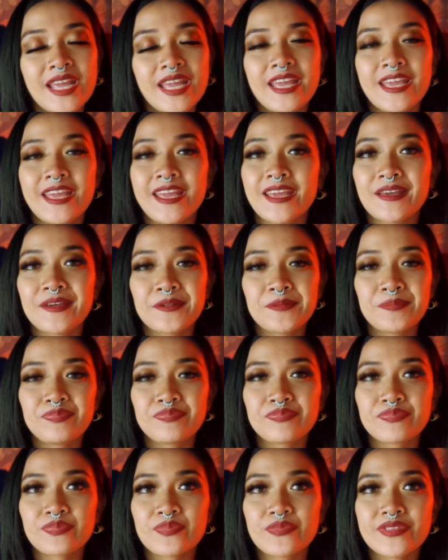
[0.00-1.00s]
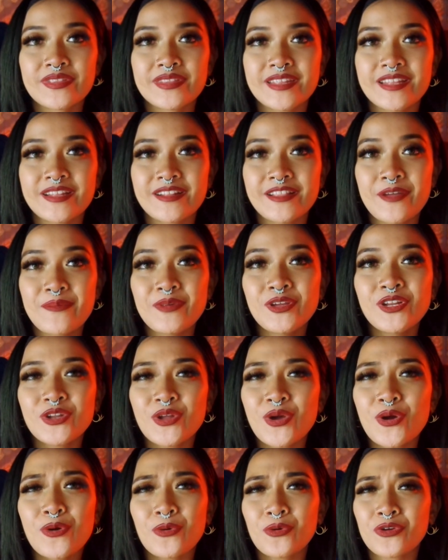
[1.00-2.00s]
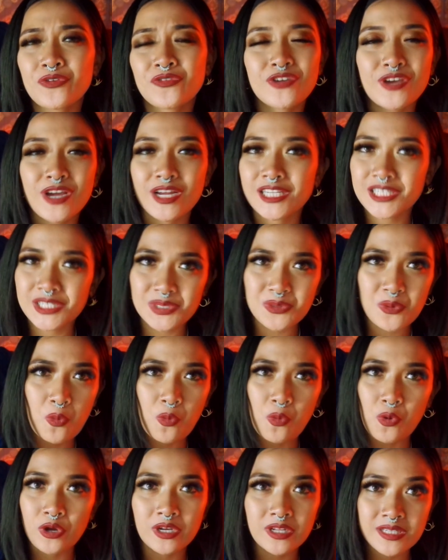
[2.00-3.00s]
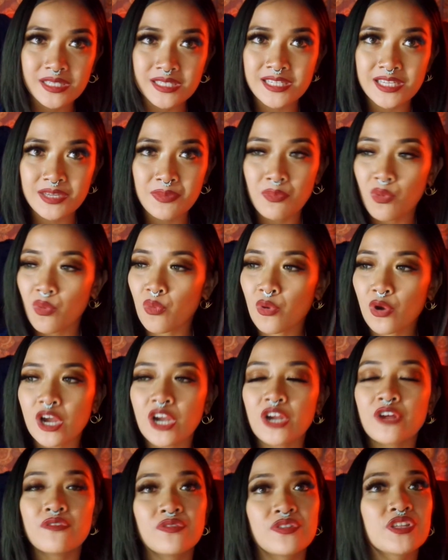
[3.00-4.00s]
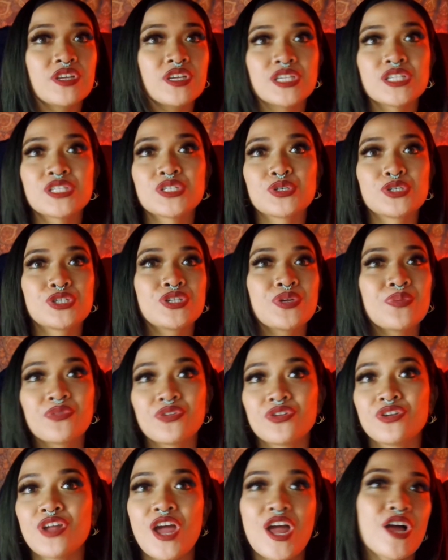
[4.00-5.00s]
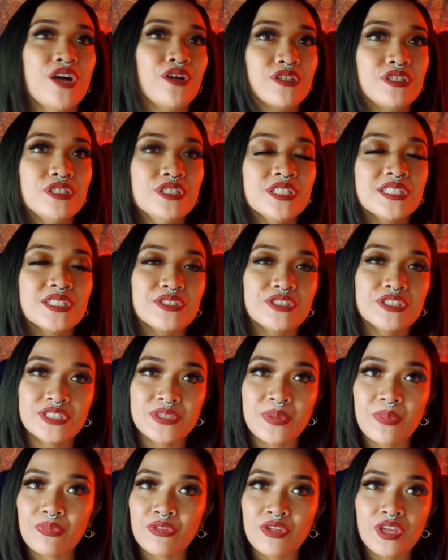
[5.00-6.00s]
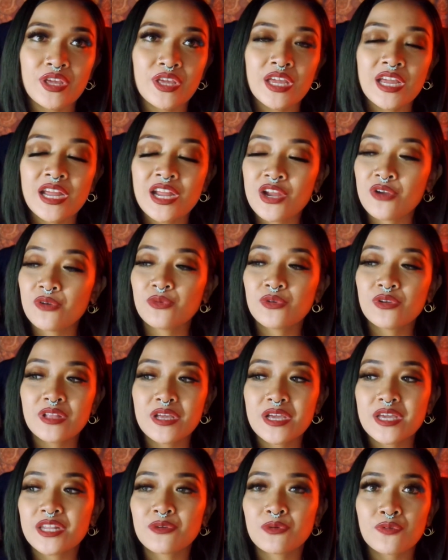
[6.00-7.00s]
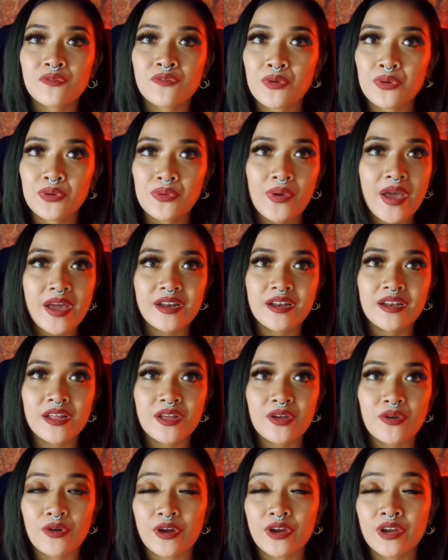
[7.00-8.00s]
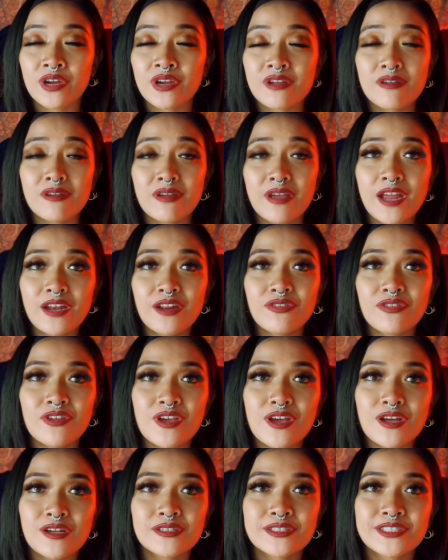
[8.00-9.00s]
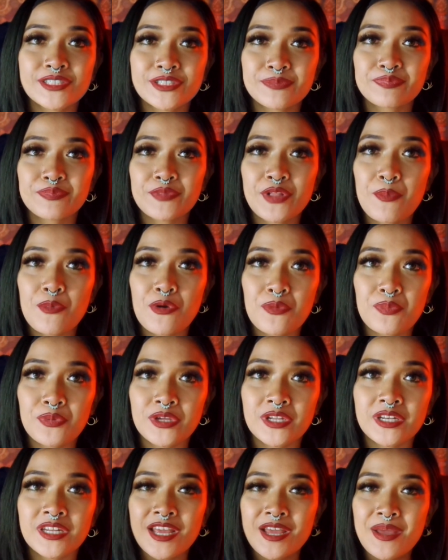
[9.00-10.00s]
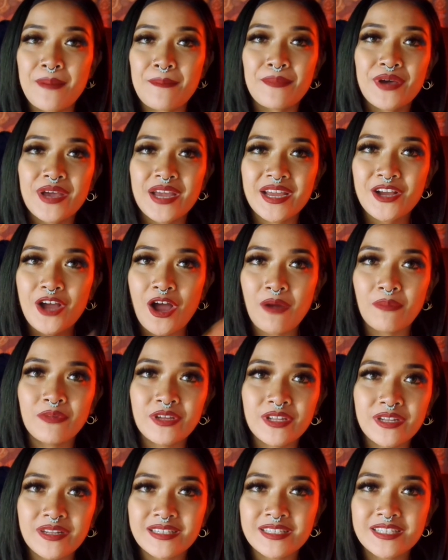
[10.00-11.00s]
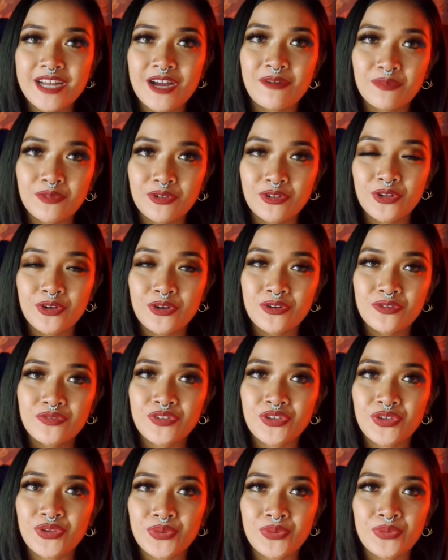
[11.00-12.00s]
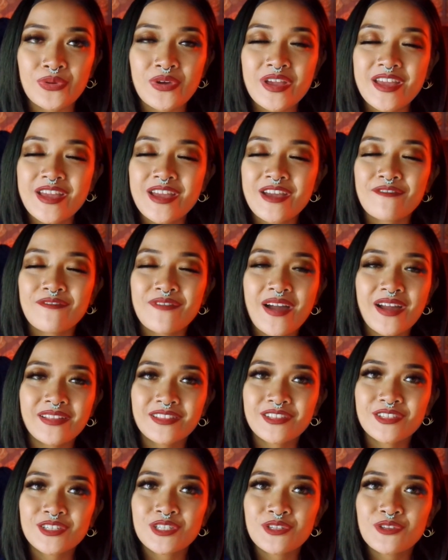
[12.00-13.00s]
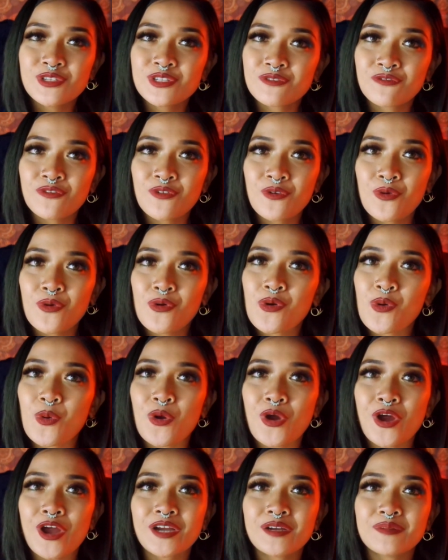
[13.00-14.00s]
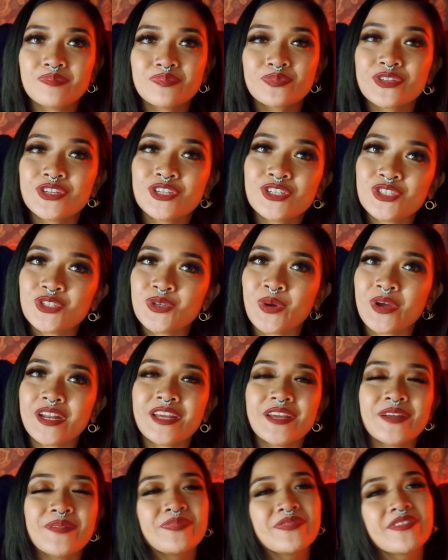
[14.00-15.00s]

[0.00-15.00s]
and let me know if you guys want to see more of this or something else or something related with photo editing or anything else. I'm open, but comment down below if you find this useful or enjoyed it.